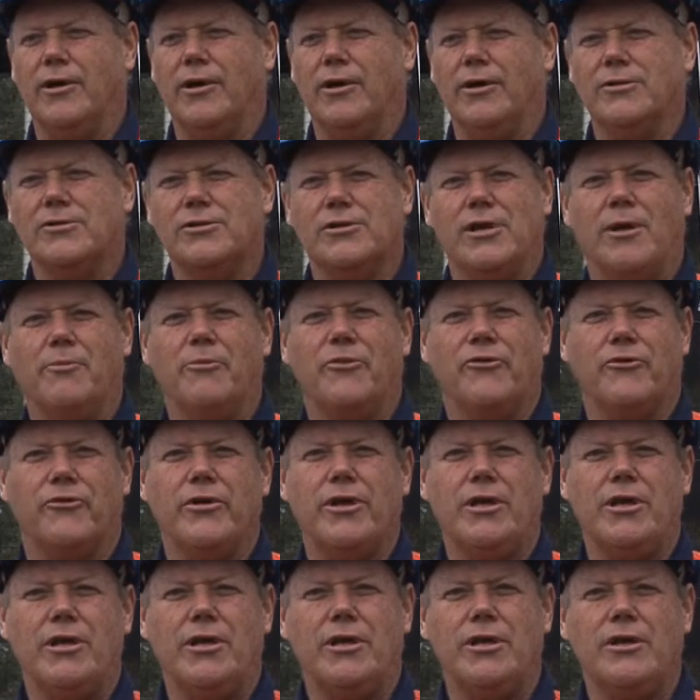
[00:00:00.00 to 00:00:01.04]
uh, some
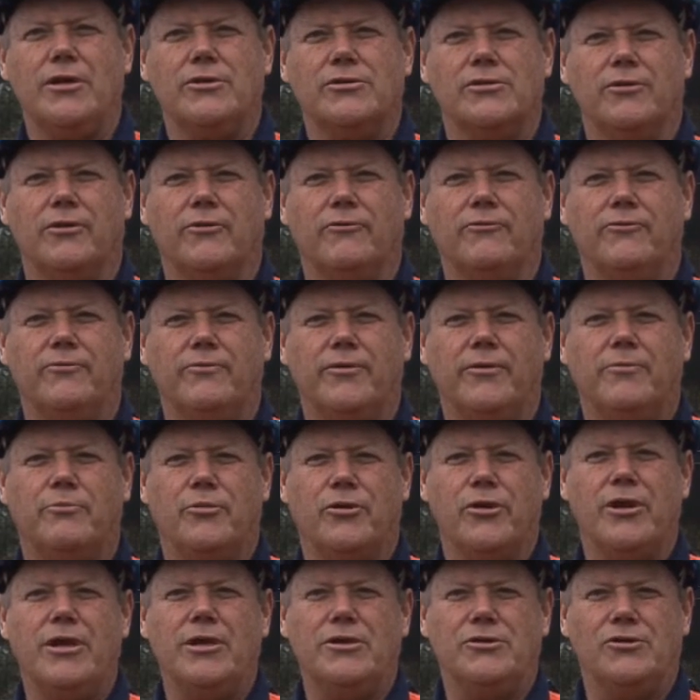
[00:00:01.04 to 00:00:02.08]
three years of
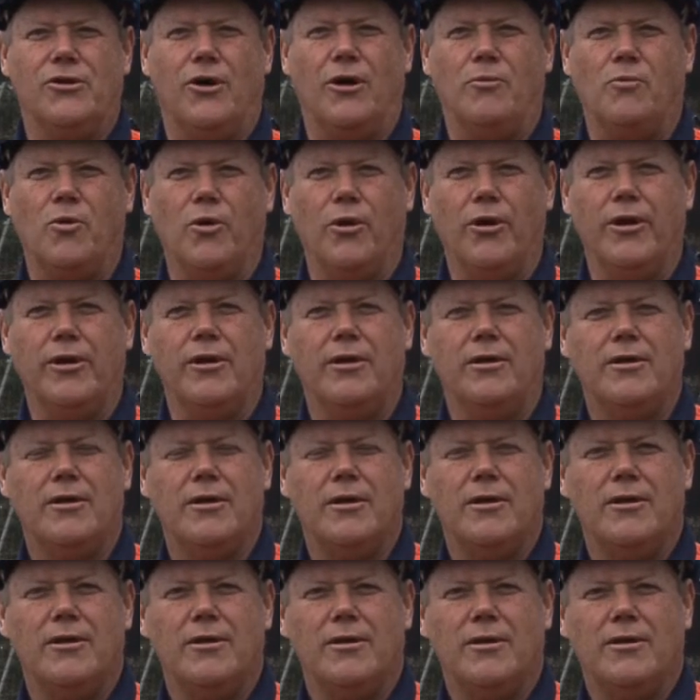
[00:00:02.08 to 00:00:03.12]
pre-design work,
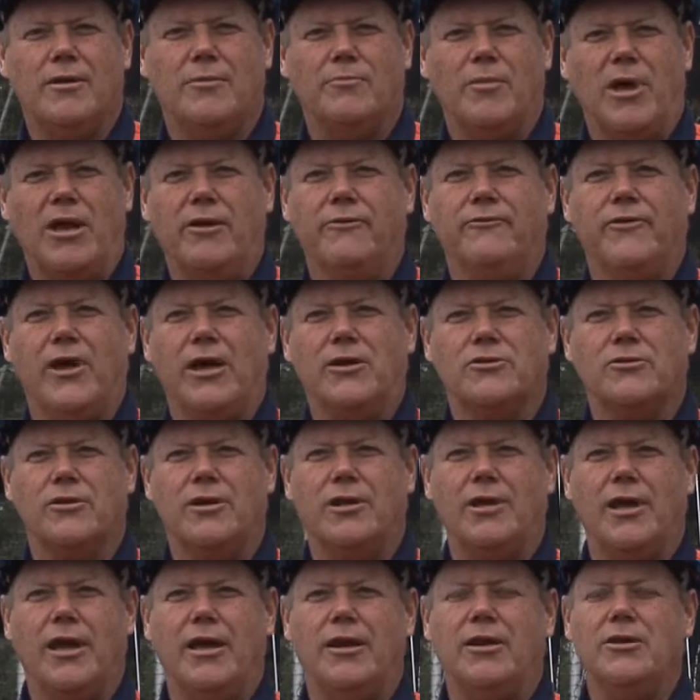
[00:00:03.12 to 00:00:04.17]

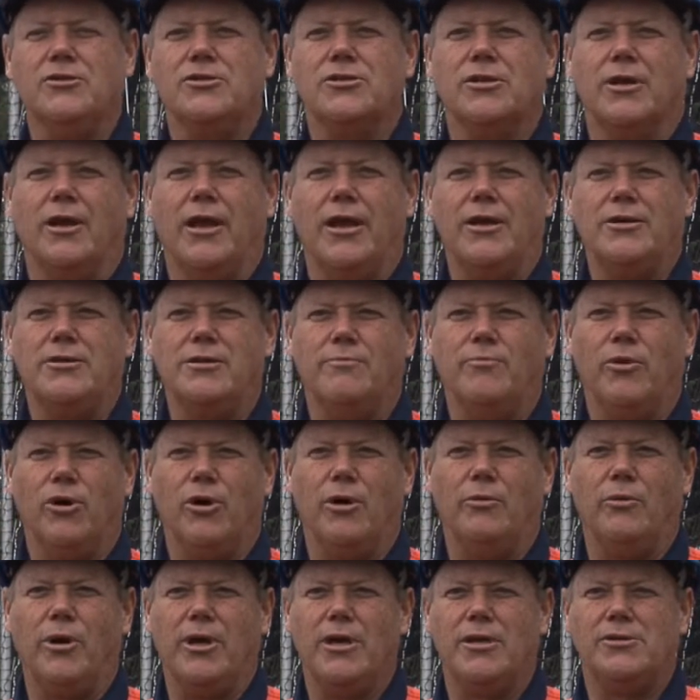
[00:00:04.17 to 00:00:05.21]
manufacturing and installation
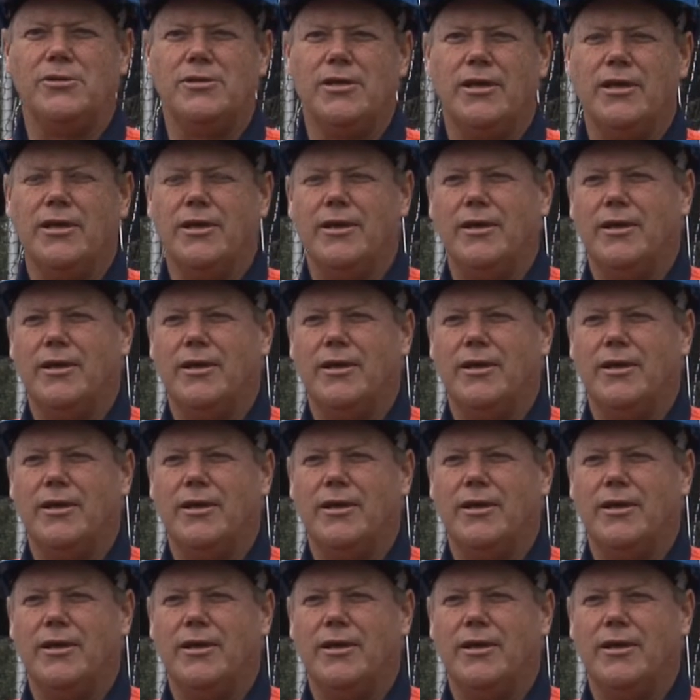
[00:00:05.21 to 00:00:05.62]
by WEARS.